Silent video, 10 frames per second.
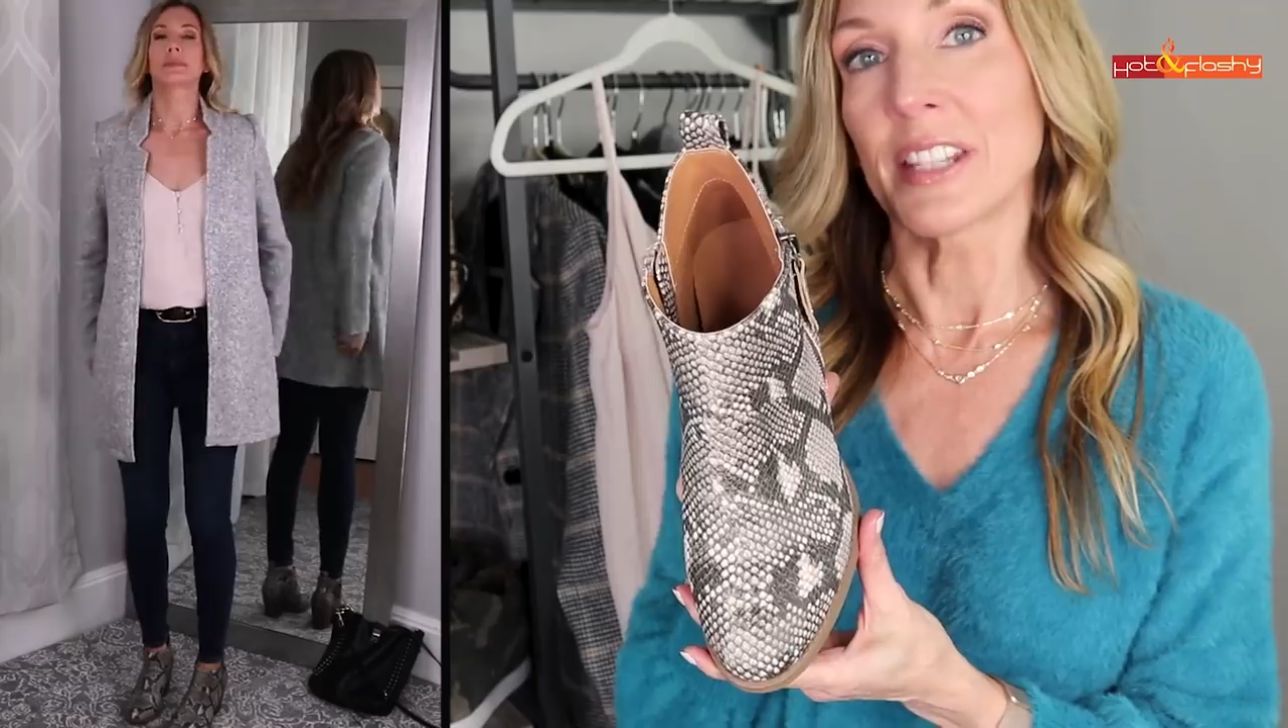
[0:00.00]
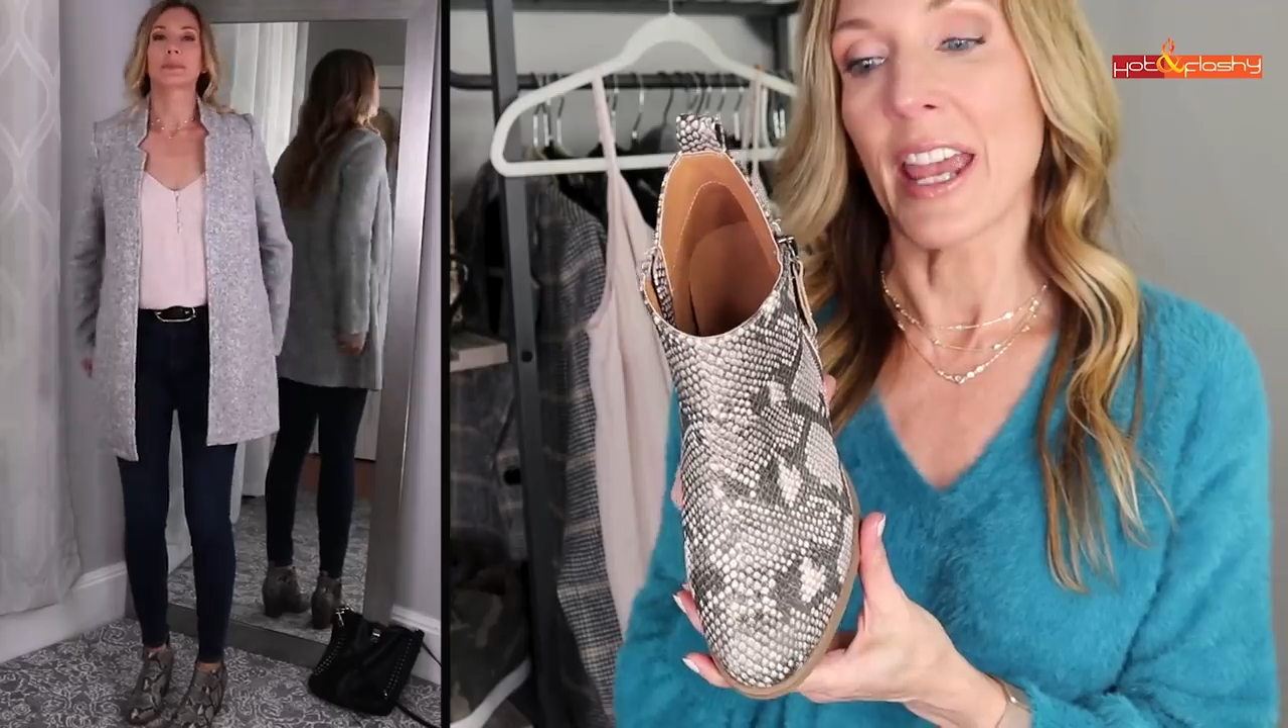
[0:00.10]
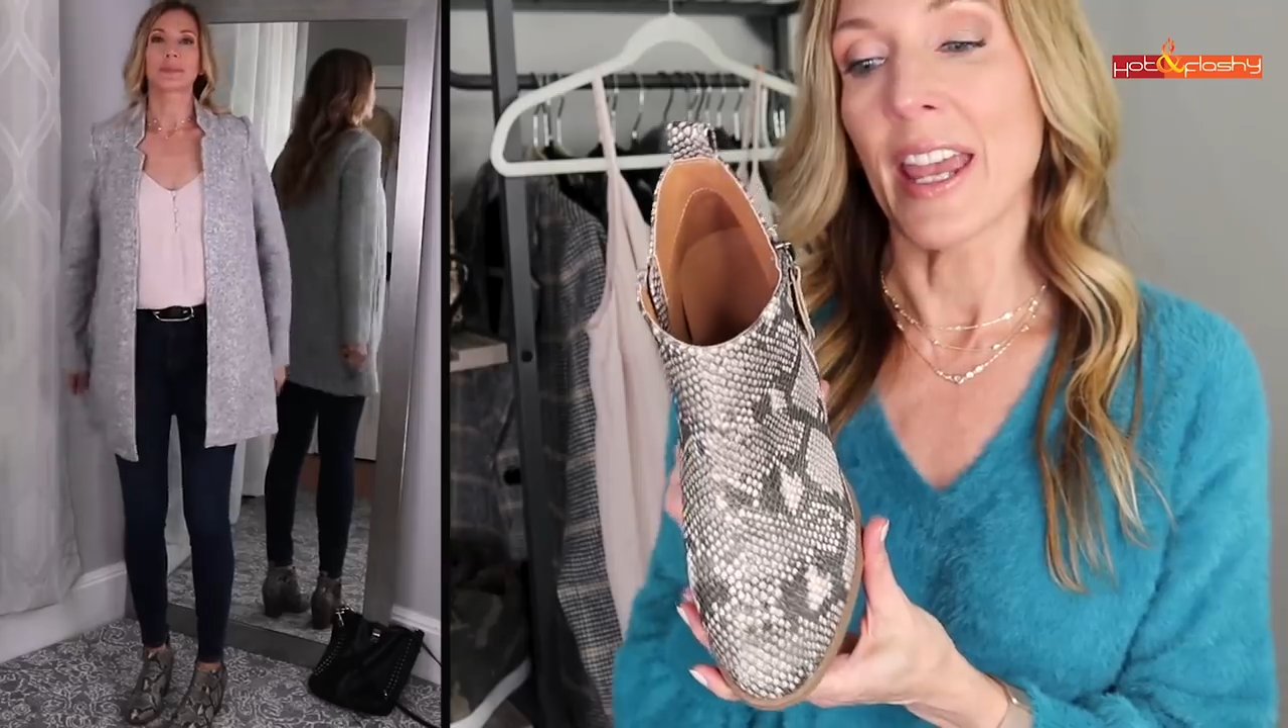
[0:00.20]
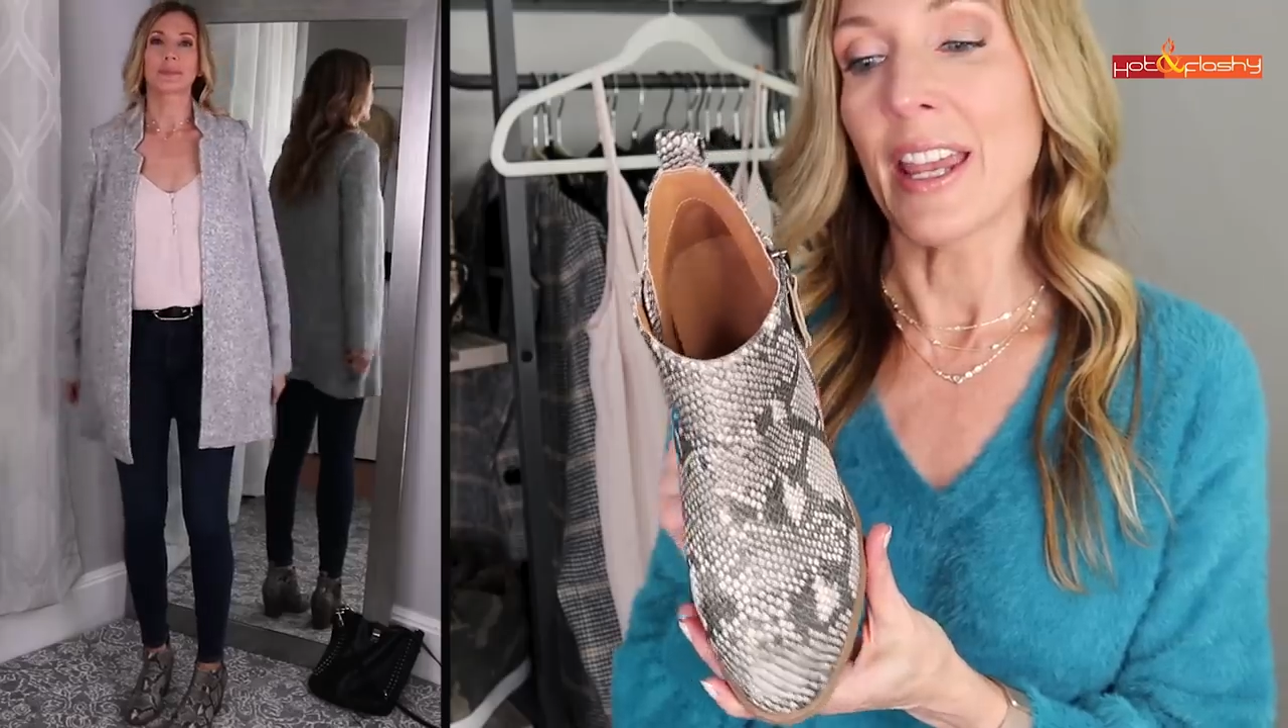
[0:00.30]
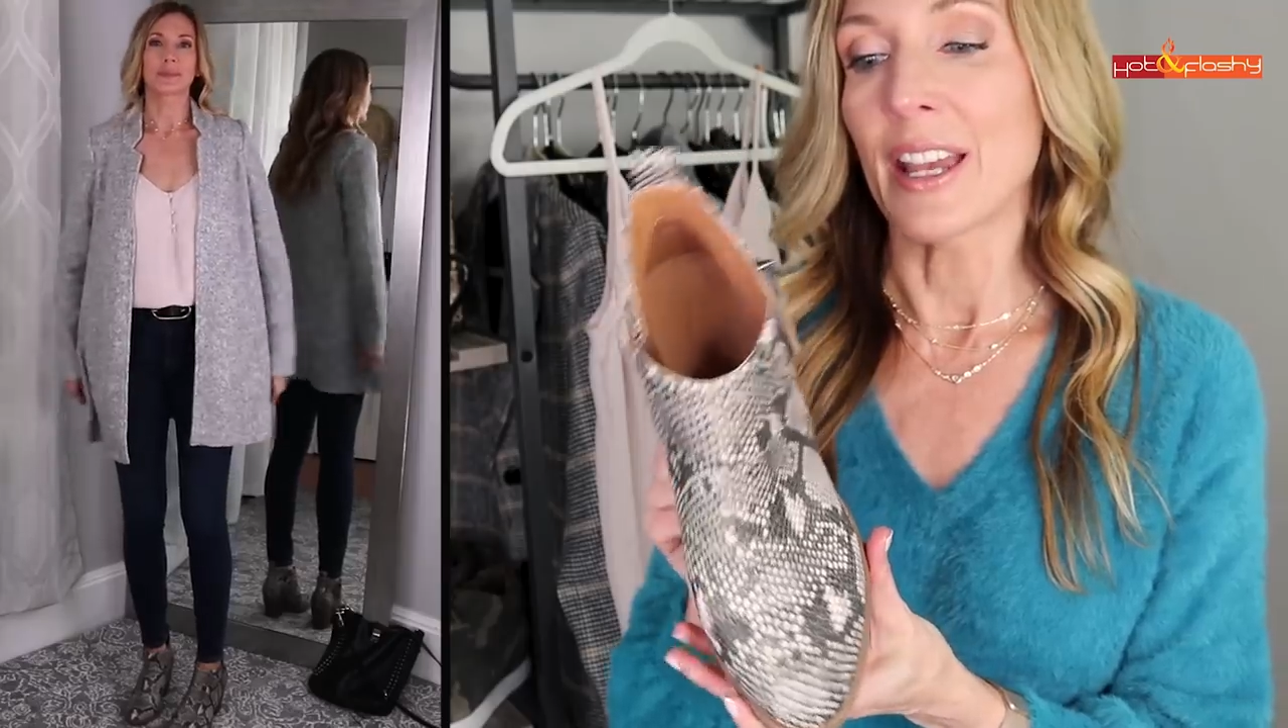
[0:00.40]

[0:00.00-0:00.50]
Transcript: day,